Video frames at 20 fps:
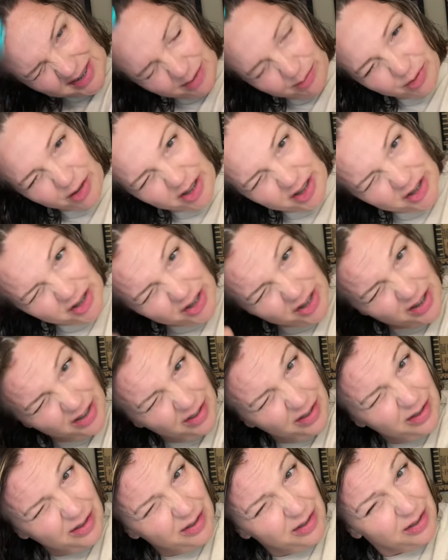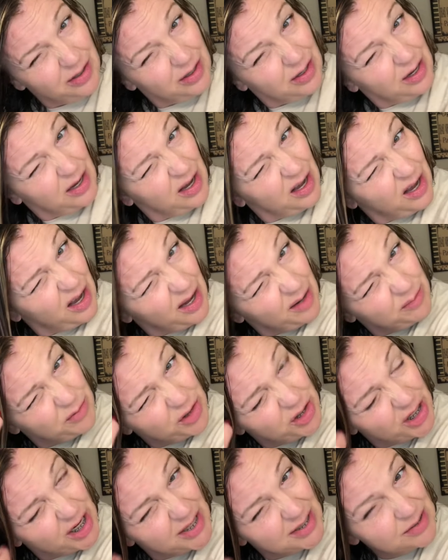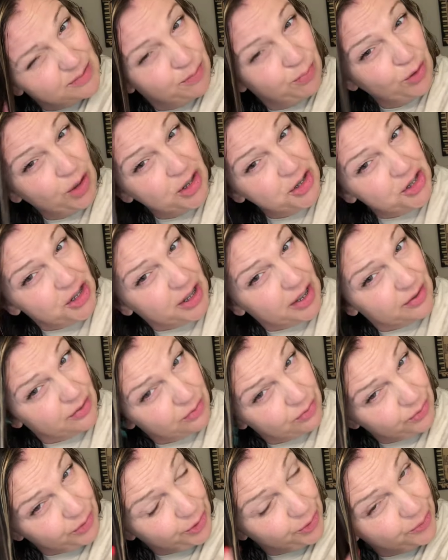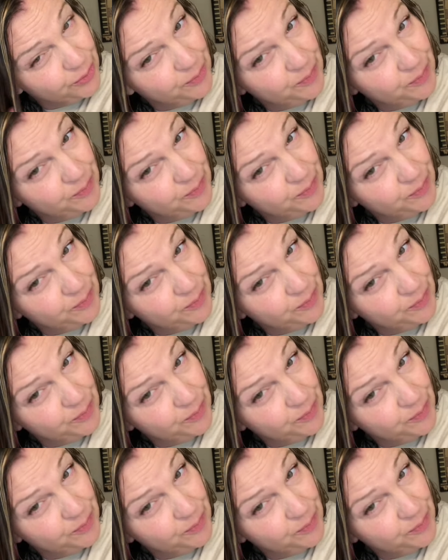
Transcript: brush. I'm just brushing it through.